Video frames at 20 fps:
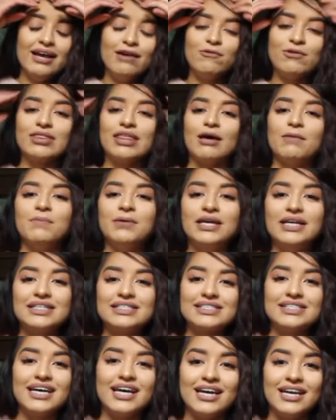with that being
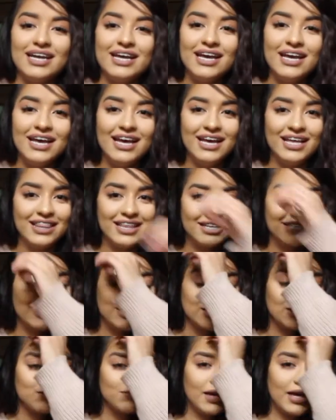said, that
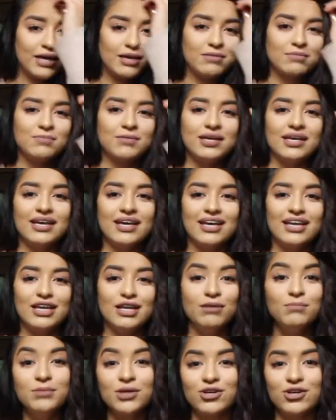does make me an
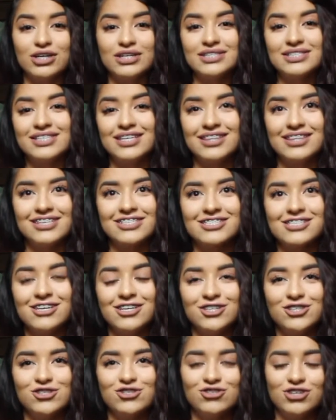immigrant in this
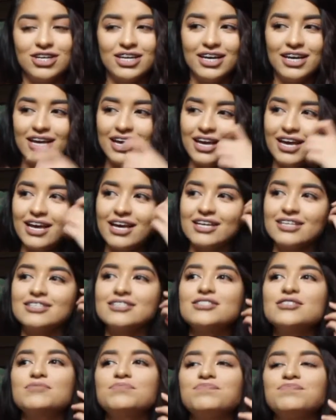country,
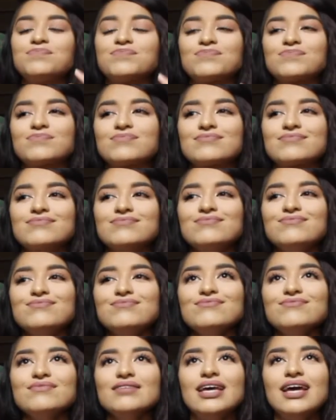and
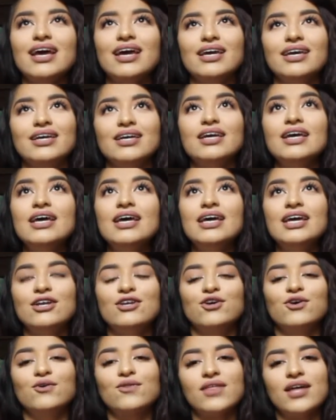I
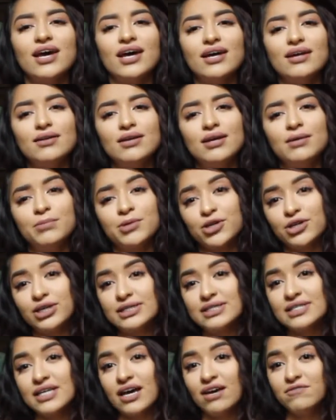know that
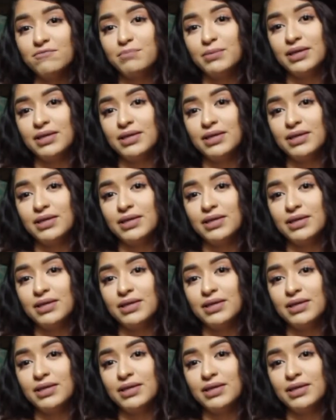immigrants have